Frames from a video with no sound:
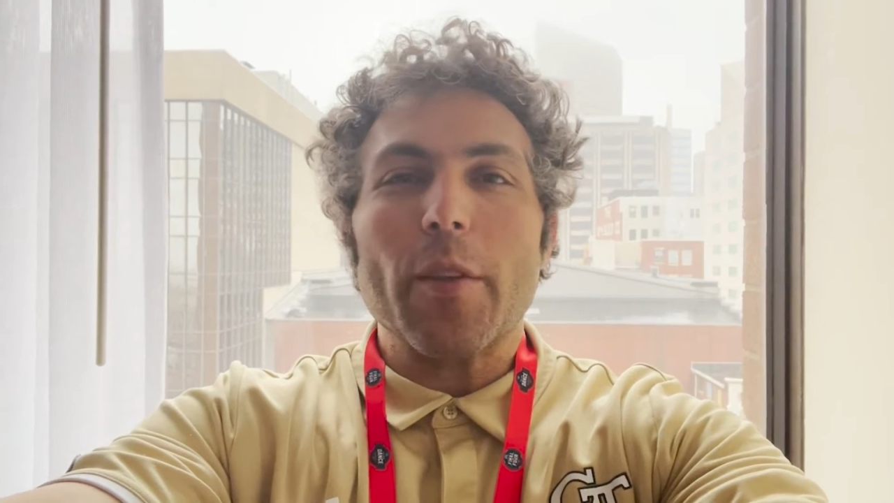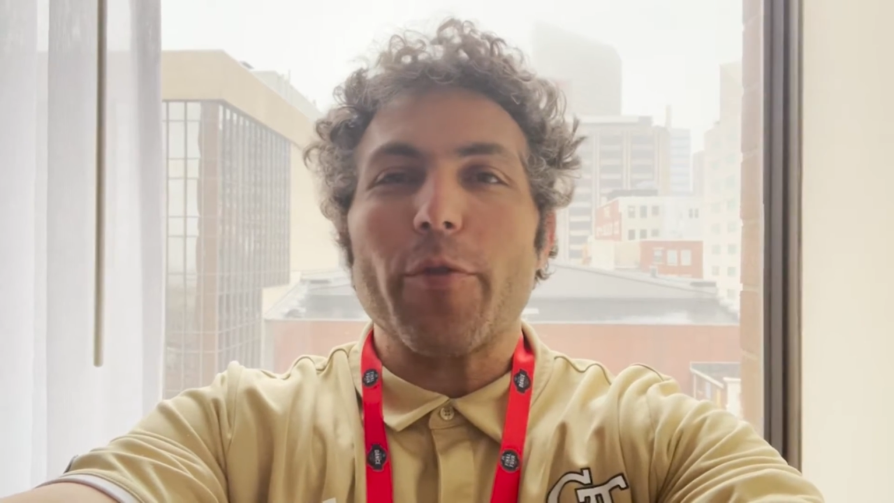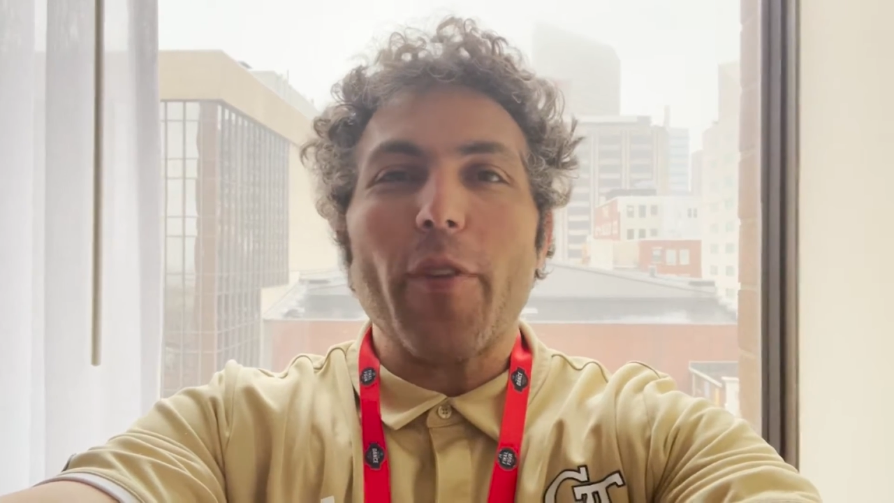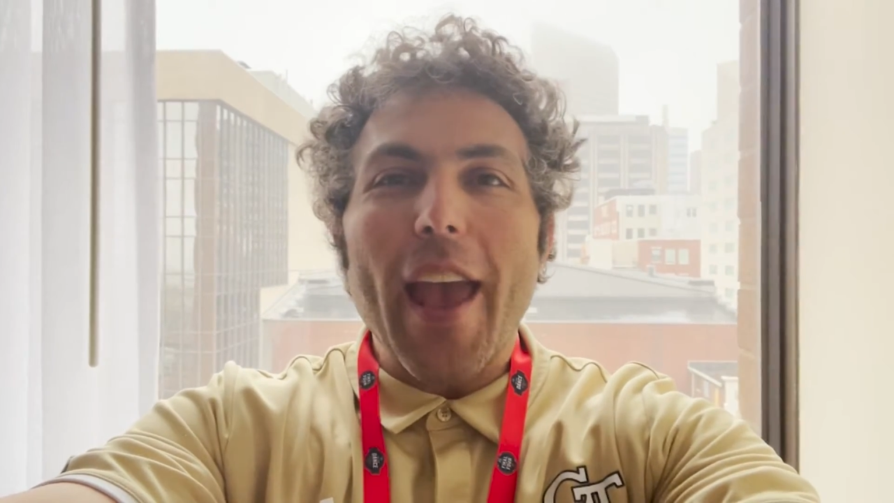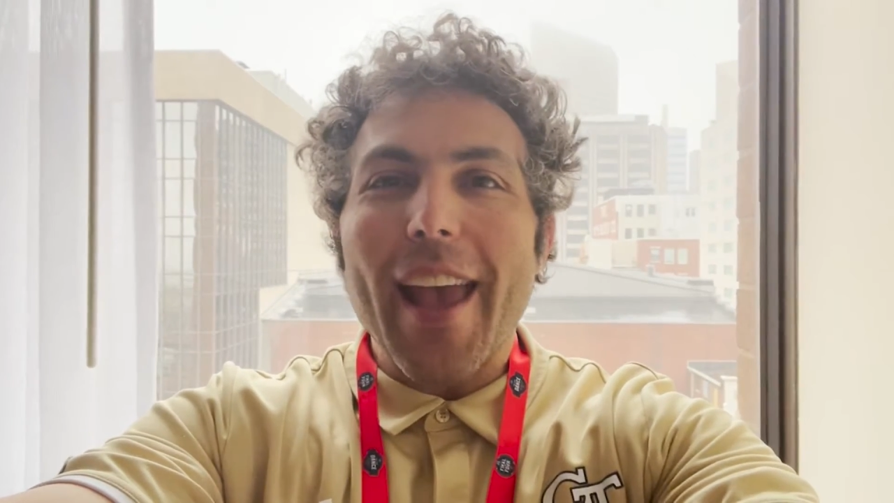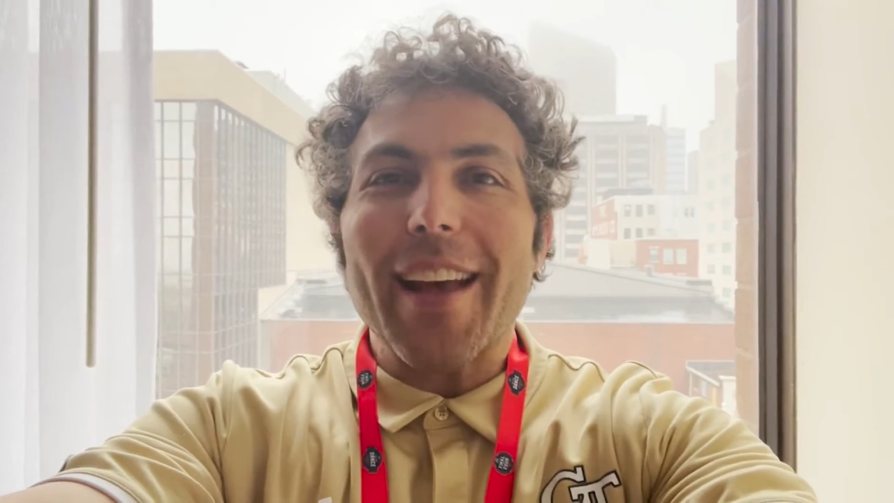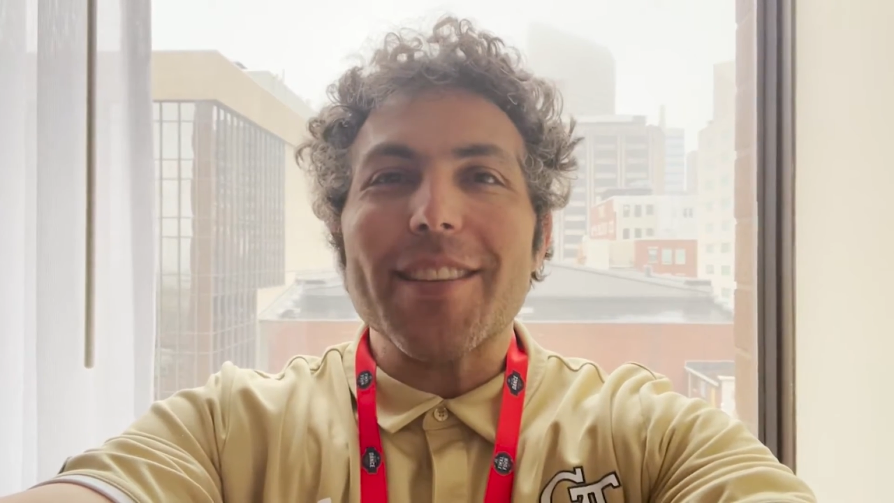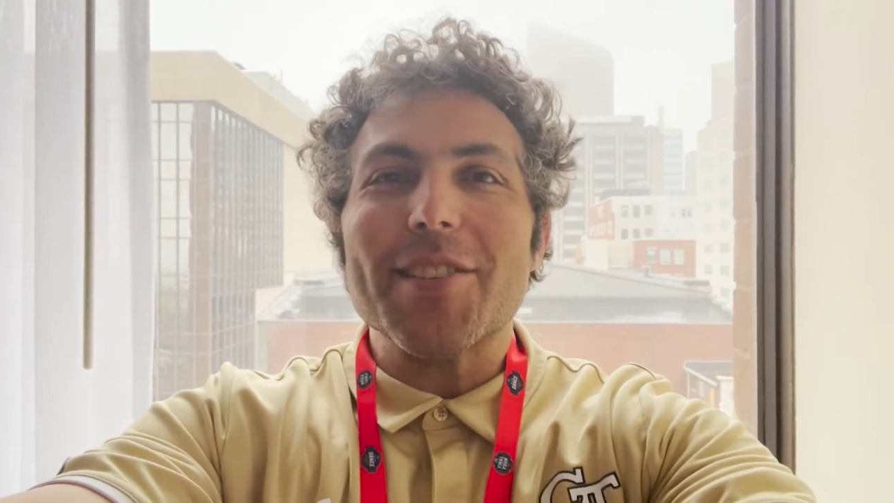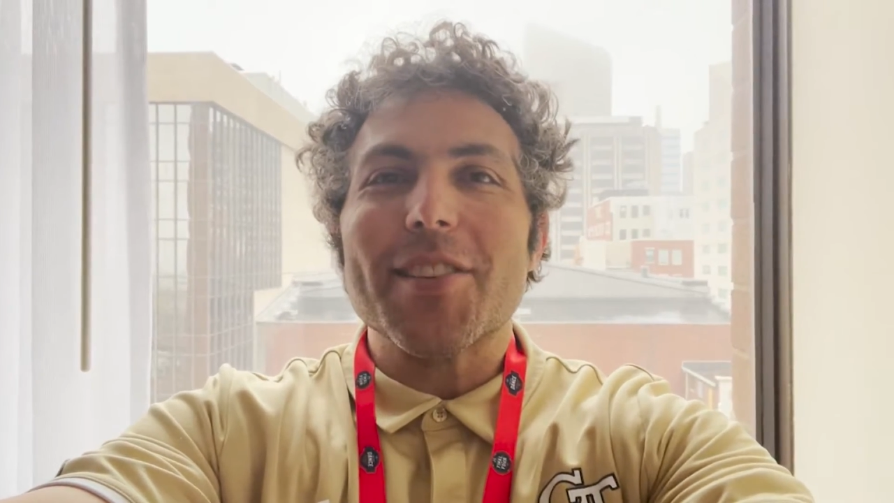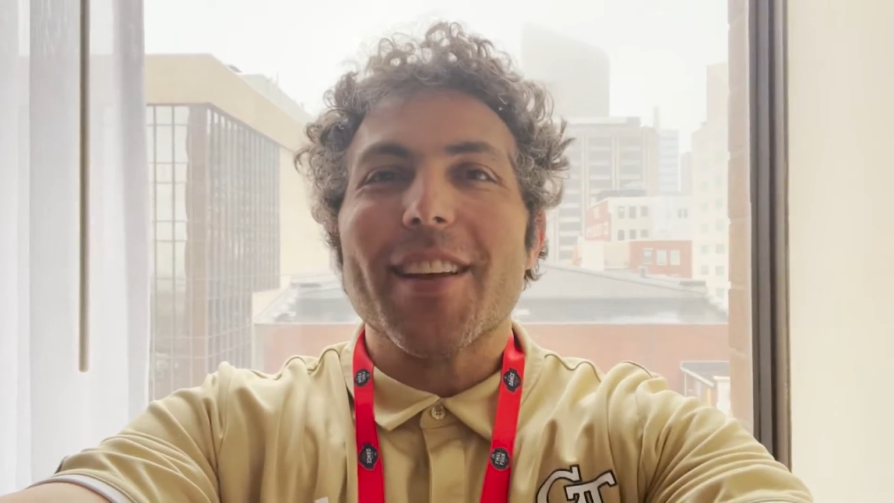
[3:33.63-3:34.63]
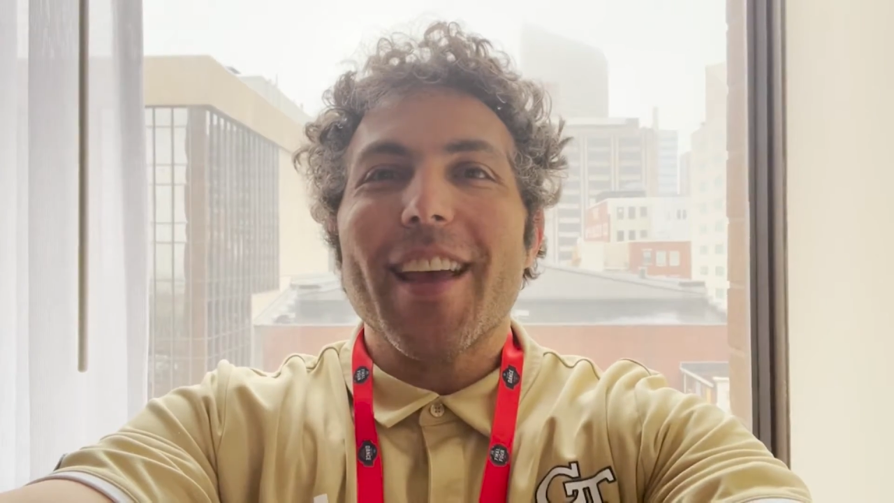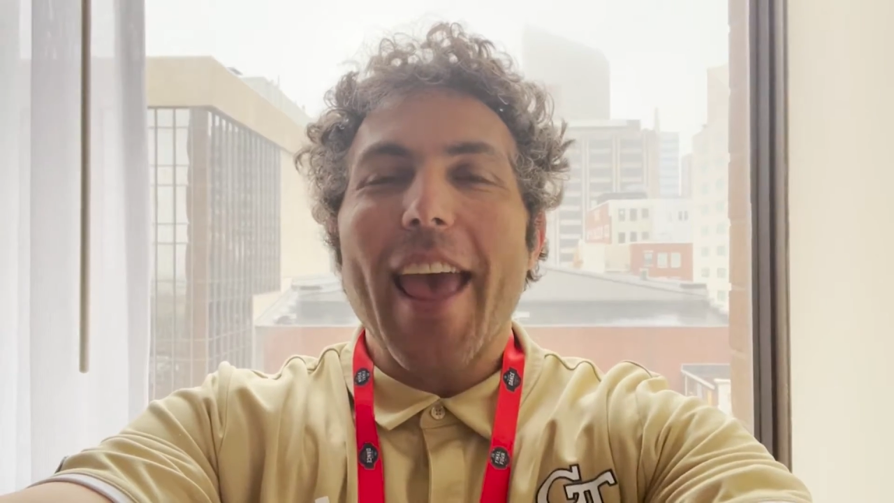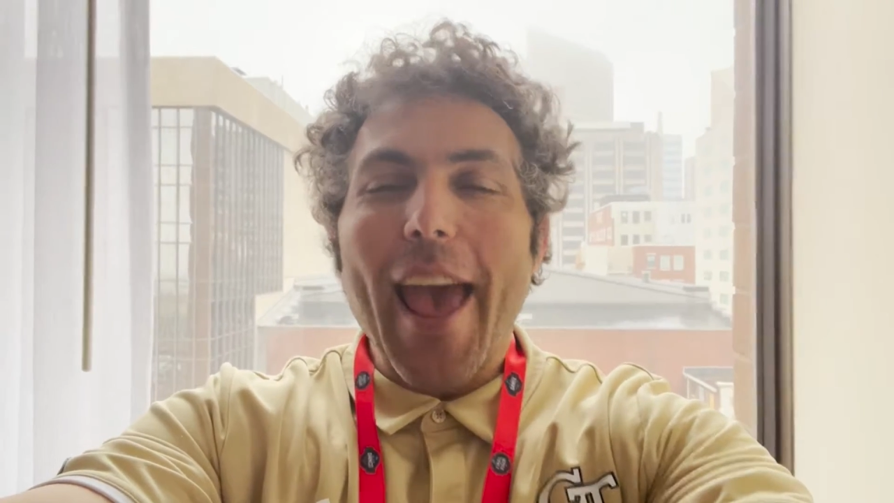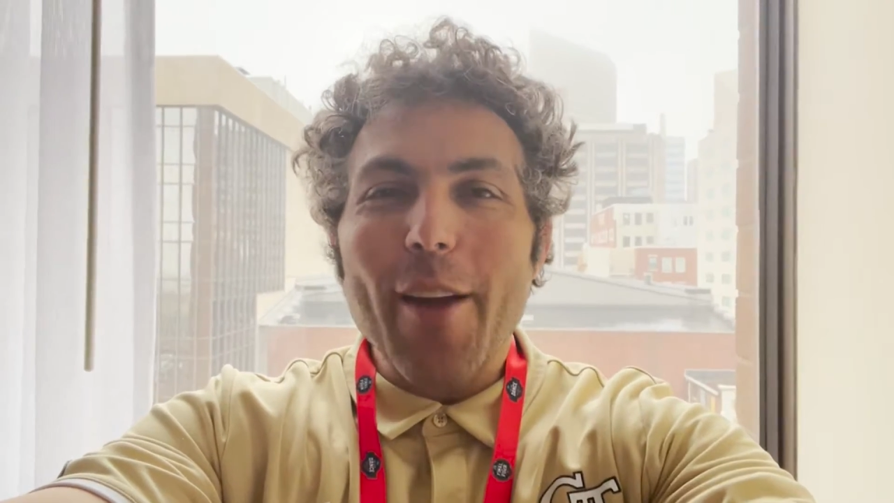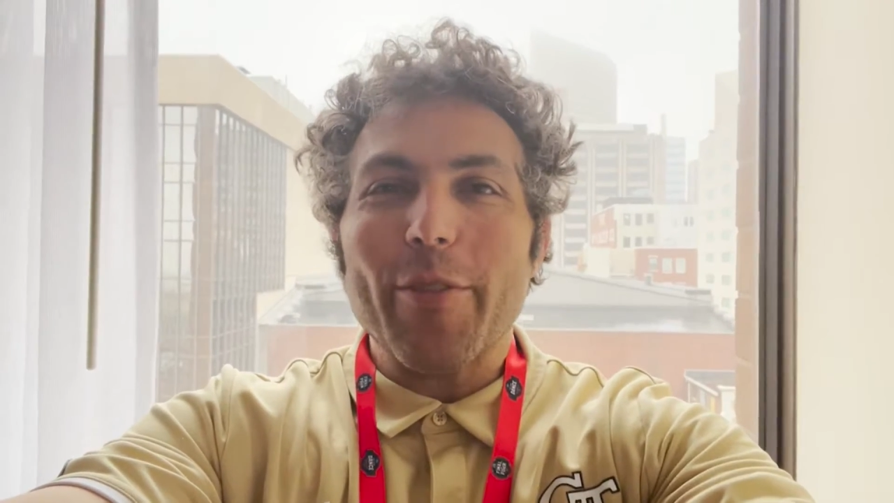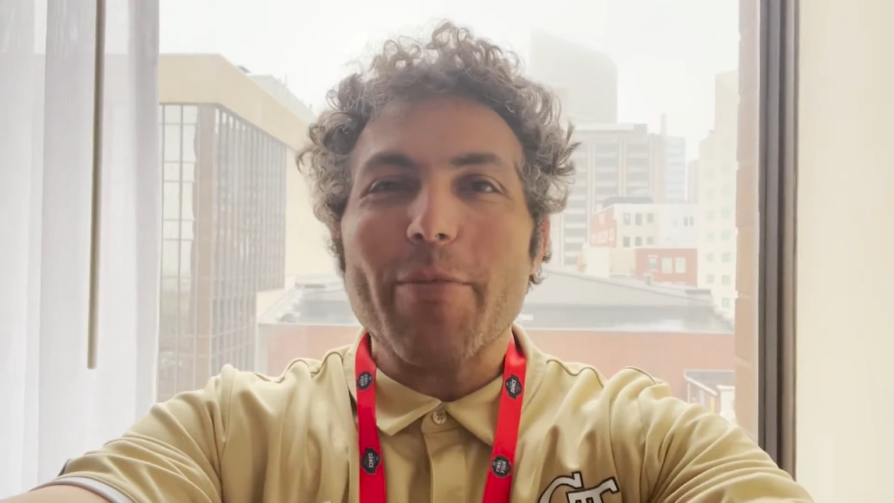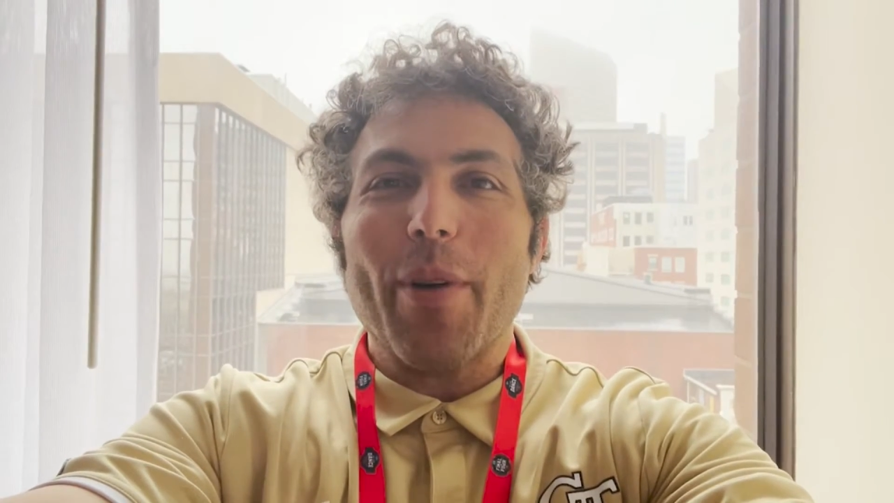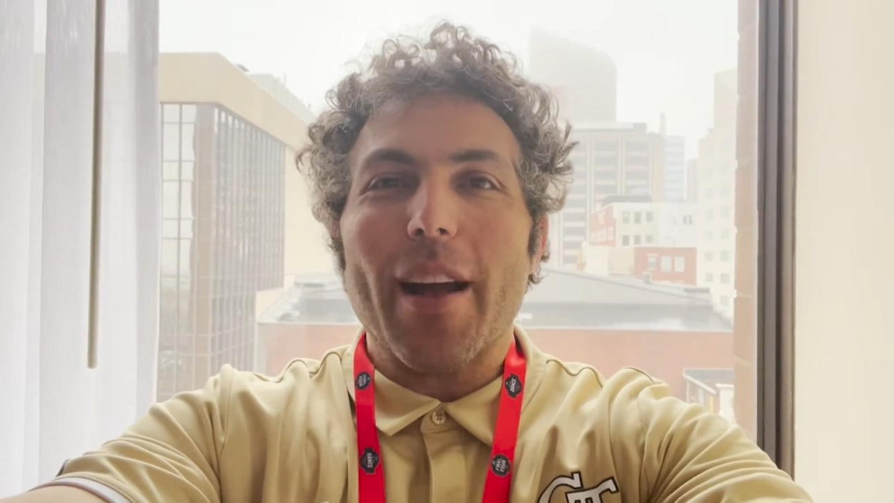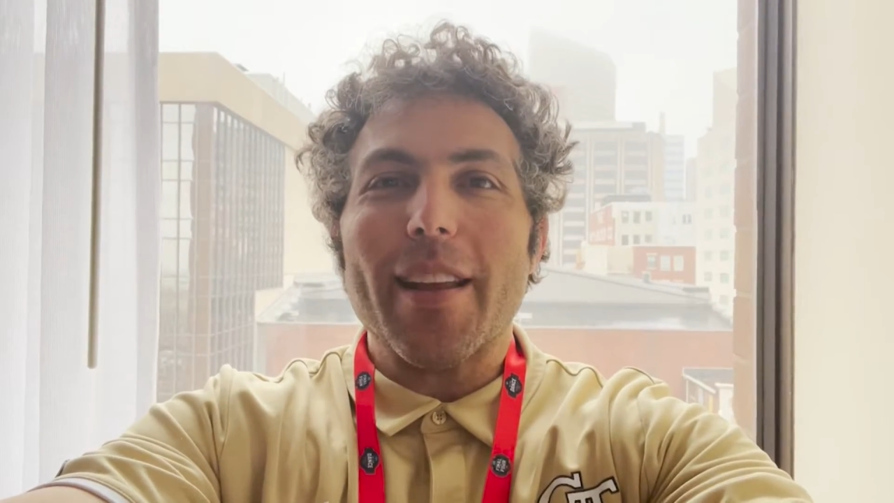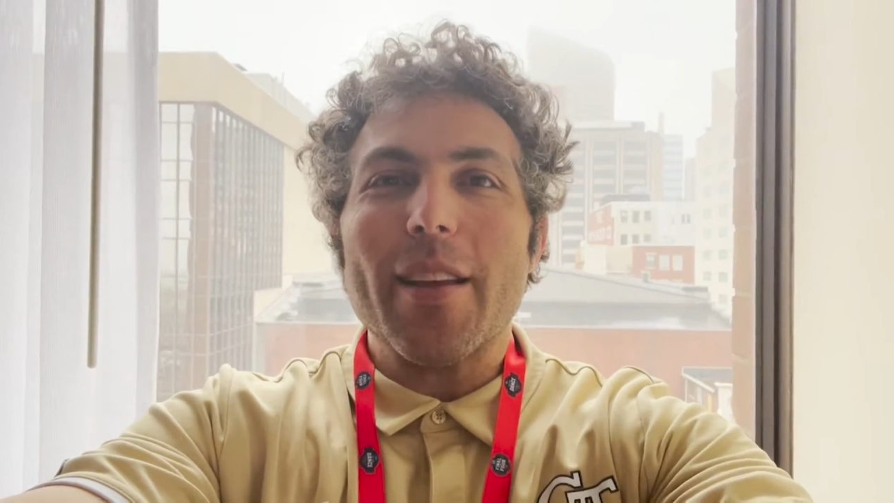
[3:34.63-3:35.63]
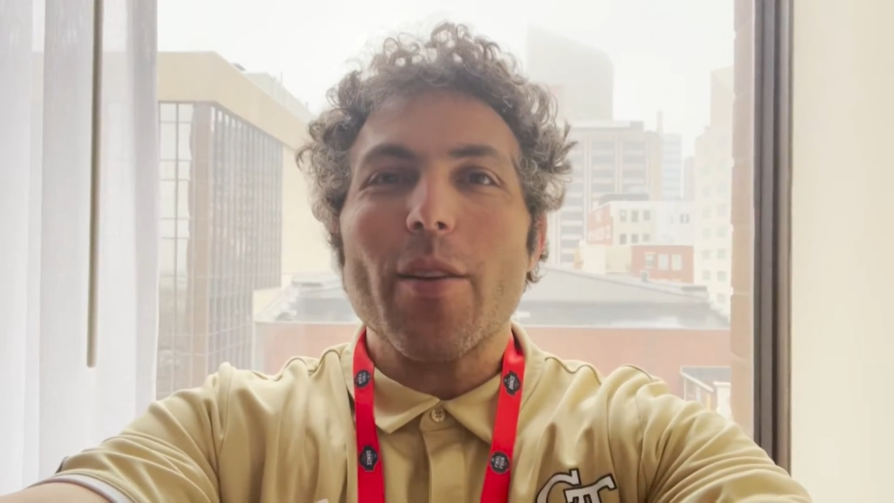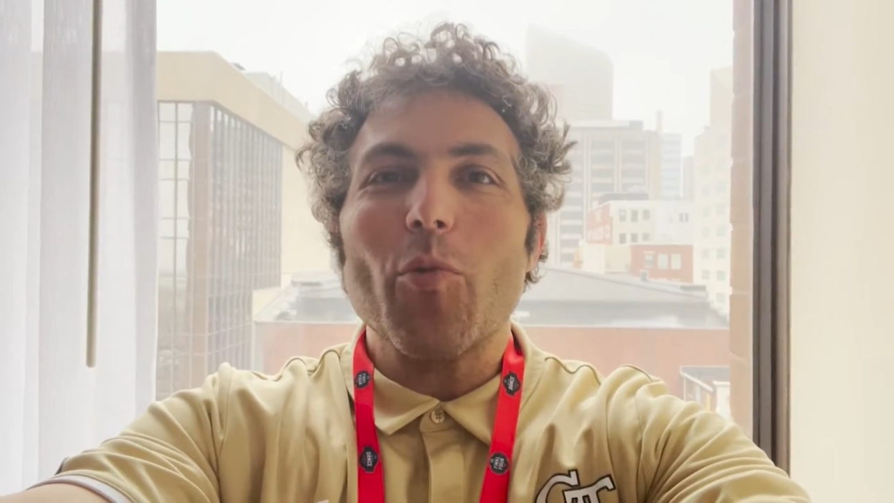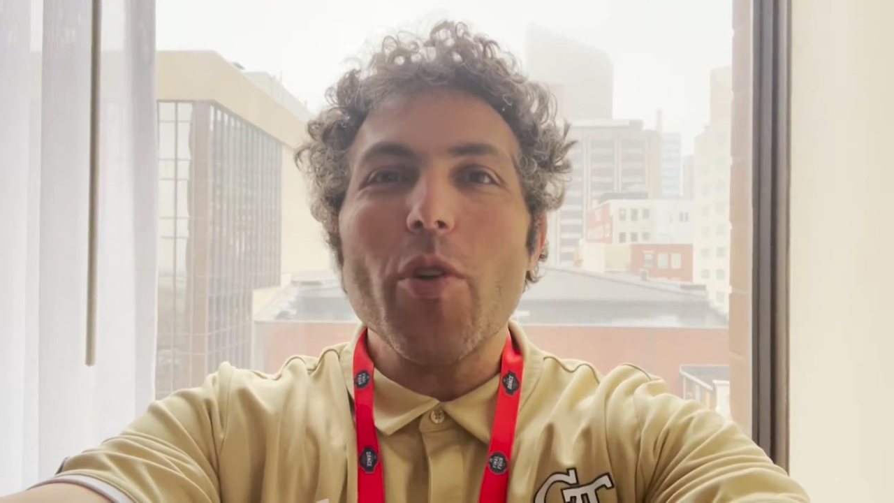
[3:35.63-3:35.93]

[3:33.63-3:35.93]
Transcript: fans, everybody,